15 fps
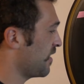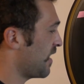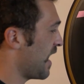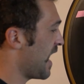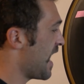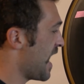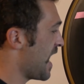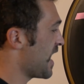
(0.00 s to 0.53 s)

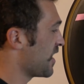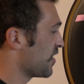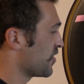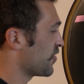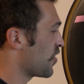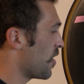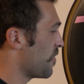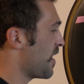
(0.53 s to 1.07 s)
and
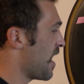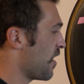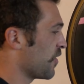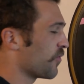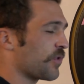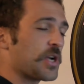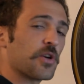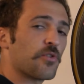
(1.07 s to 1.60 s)
scrub down
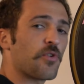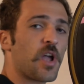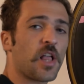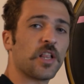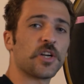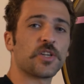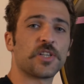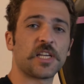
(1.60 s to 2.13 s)
the rear
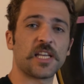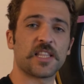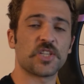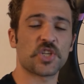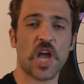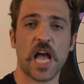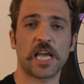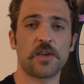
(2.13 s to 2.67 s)
derailleur to get the
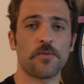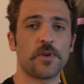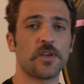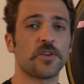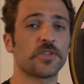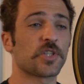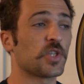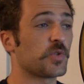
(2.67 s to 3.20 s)
jockey
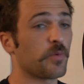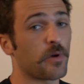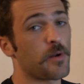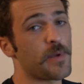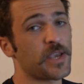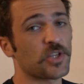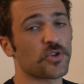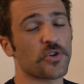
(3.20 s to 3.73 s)
wheels, because we want to
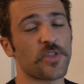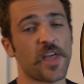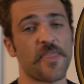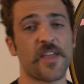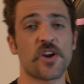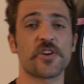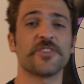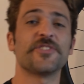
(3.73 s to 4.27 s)
make sure that
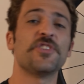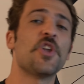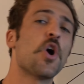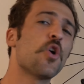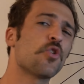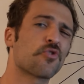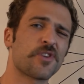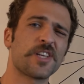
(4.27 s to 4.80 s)
there is
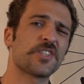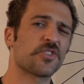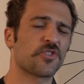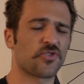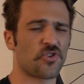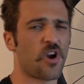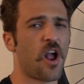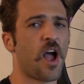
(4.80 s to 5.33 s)
no grease or
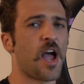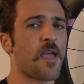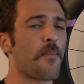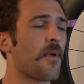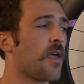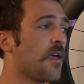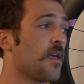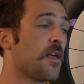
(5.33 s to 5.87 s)

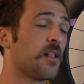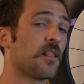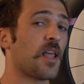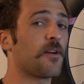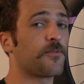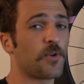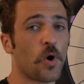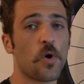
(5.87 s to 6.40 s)
grime
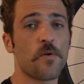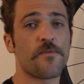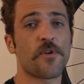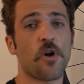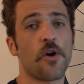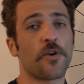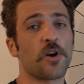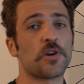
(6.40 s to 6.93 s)
left
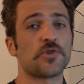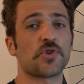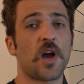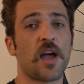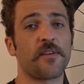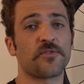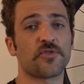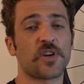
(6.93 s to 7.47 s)
over on our
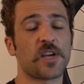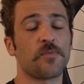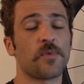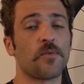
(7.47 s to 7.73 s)
drivetrain.